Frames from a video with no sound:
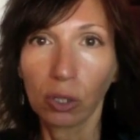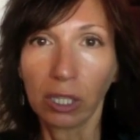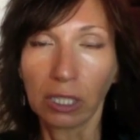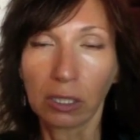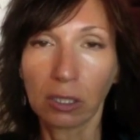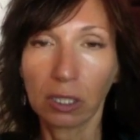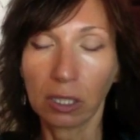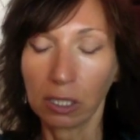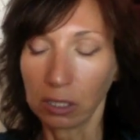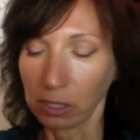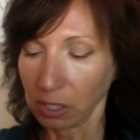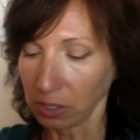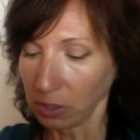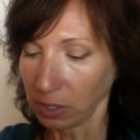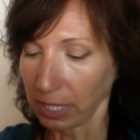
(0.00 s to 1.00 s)
It, it
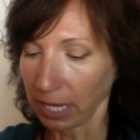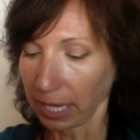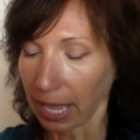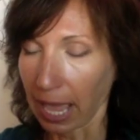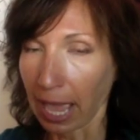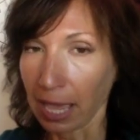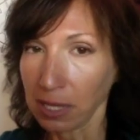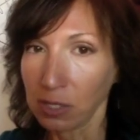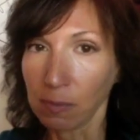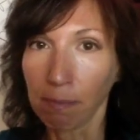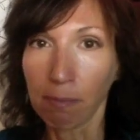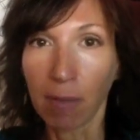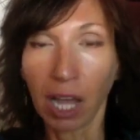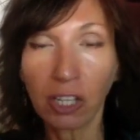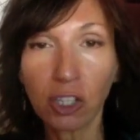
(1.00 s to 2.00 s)
doesn't take as
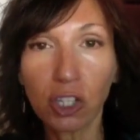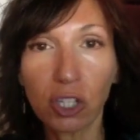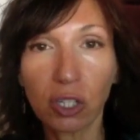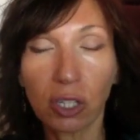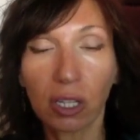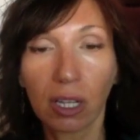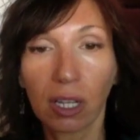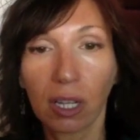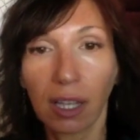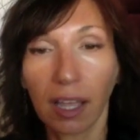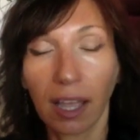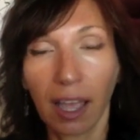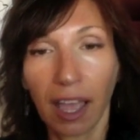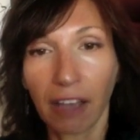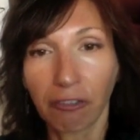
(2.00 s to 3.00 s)
much
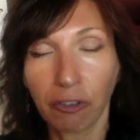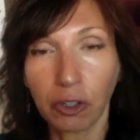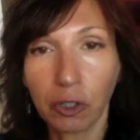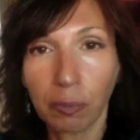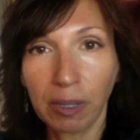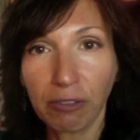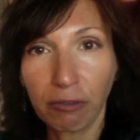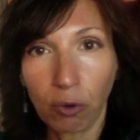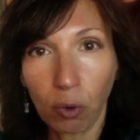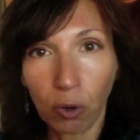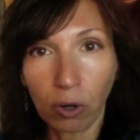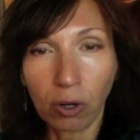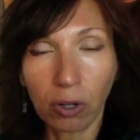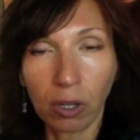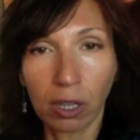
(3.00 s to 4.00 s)
effort before.